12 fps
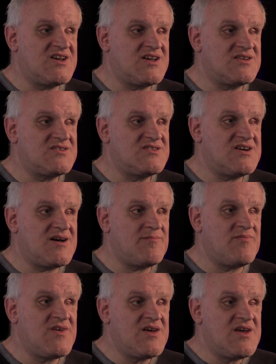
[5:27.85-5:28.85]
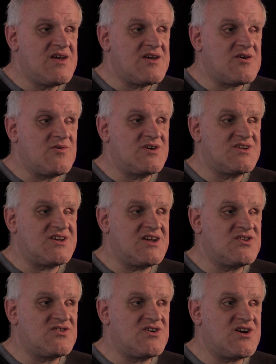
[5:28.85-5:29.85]
And going to
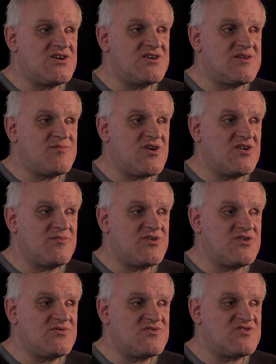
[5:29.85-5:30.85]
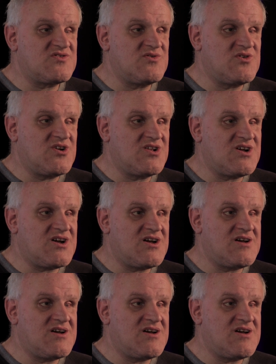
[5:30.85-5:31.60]
kindergarten at Parliament Oak School,